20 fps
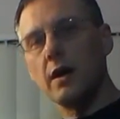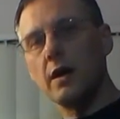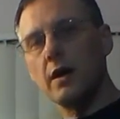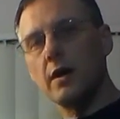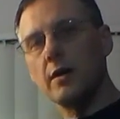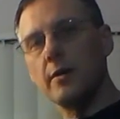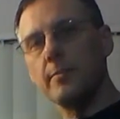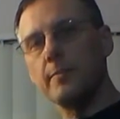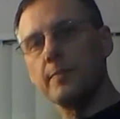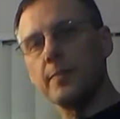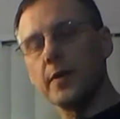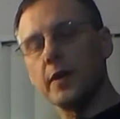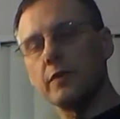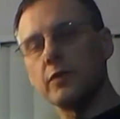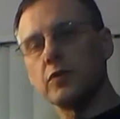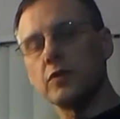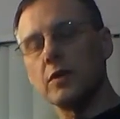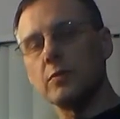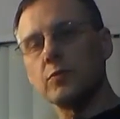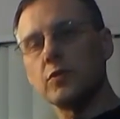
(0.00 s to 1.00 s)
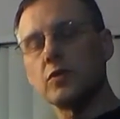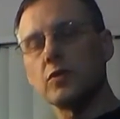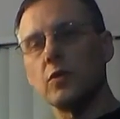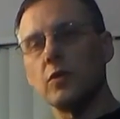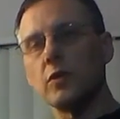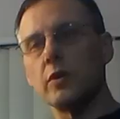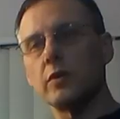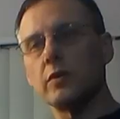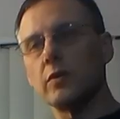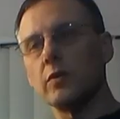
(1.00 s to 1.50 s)
of some
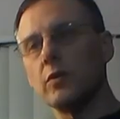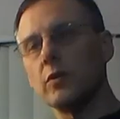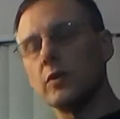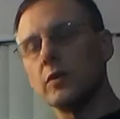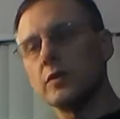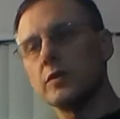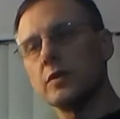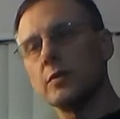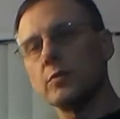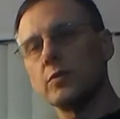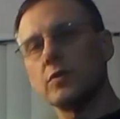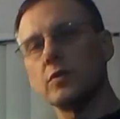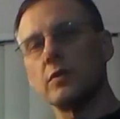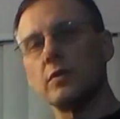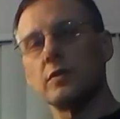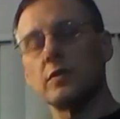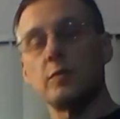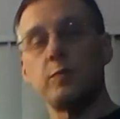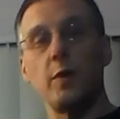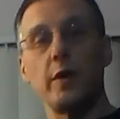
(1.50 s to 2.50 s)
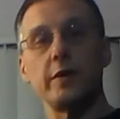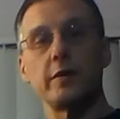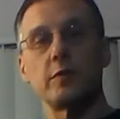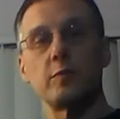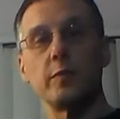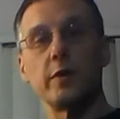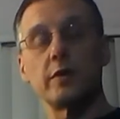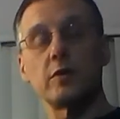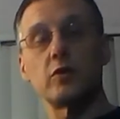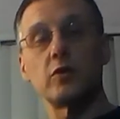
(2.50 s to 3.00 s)
sort, or some sort of
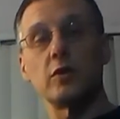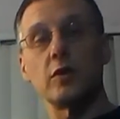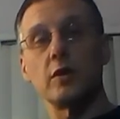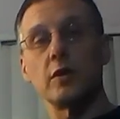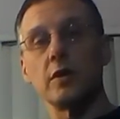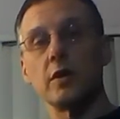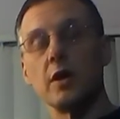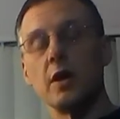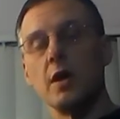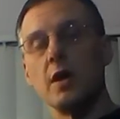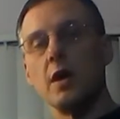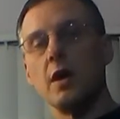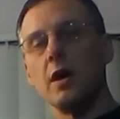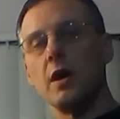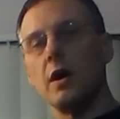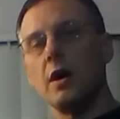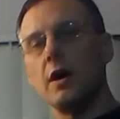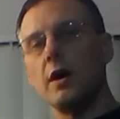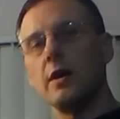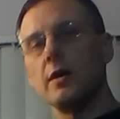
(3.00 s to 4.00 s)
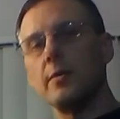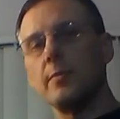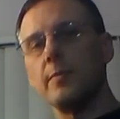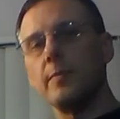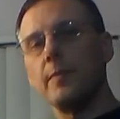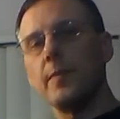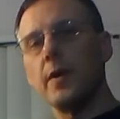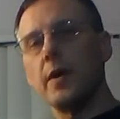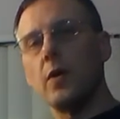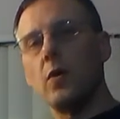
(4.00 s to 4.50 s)
spice mixture,
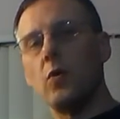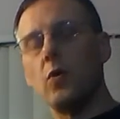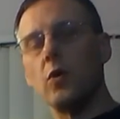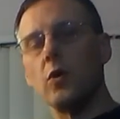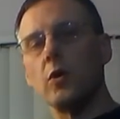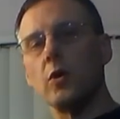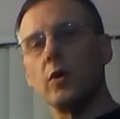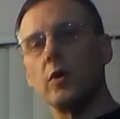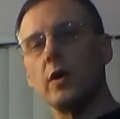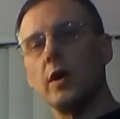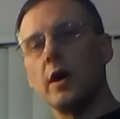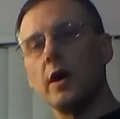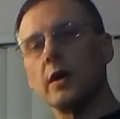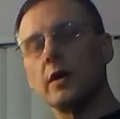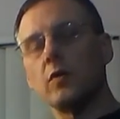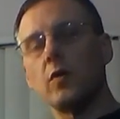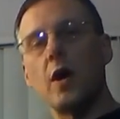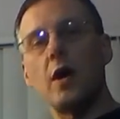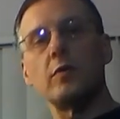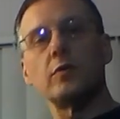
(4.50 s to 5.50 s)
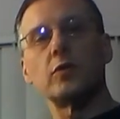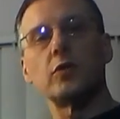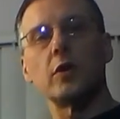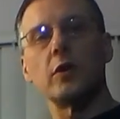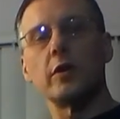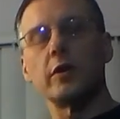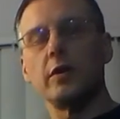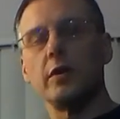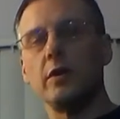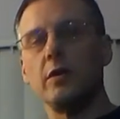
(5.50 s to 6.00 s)
or ground
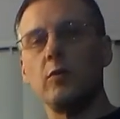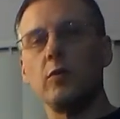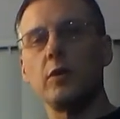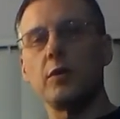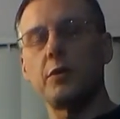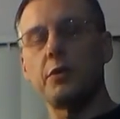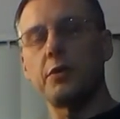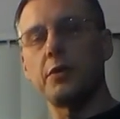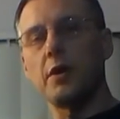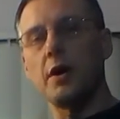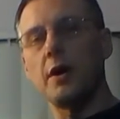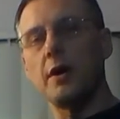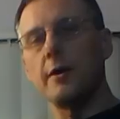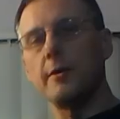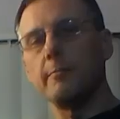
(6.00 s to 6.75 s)
turkey with